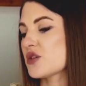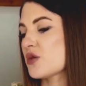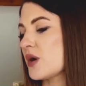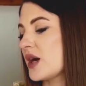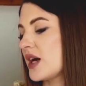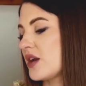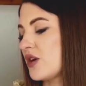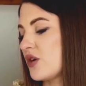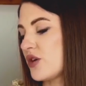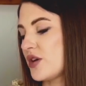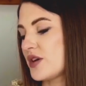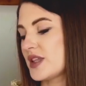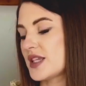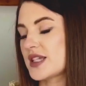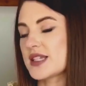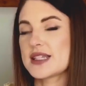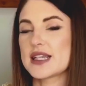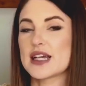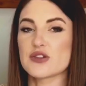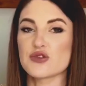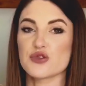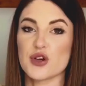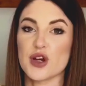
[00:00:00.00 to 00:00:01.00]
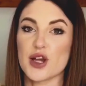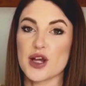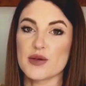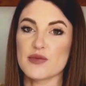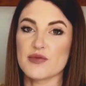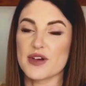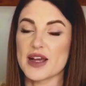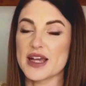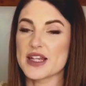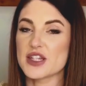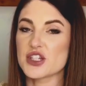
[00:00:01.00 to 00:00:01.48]
quite a lot in this natural
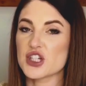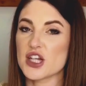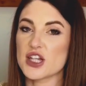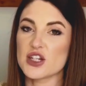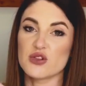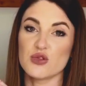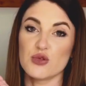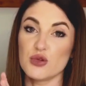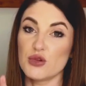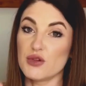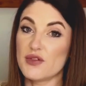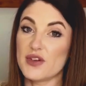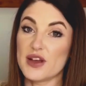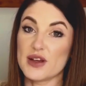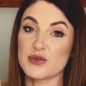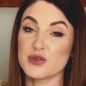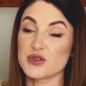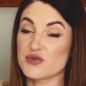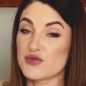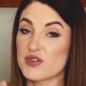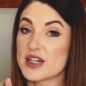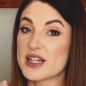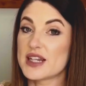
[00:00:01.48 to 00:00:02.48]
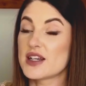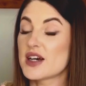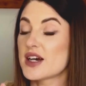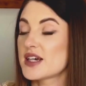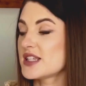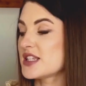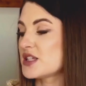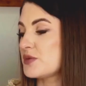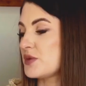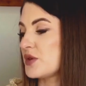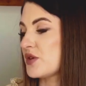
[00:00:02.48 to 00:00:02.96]
home range and all of it was really
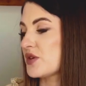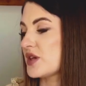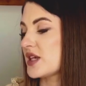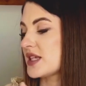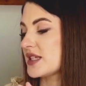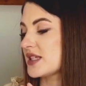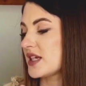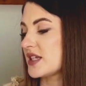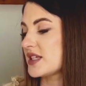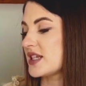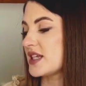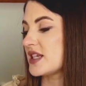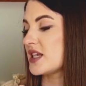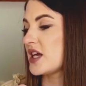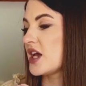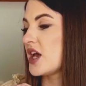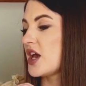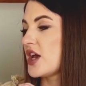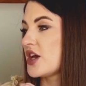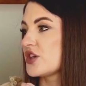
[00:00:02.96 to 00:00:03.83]
nice to be honest i did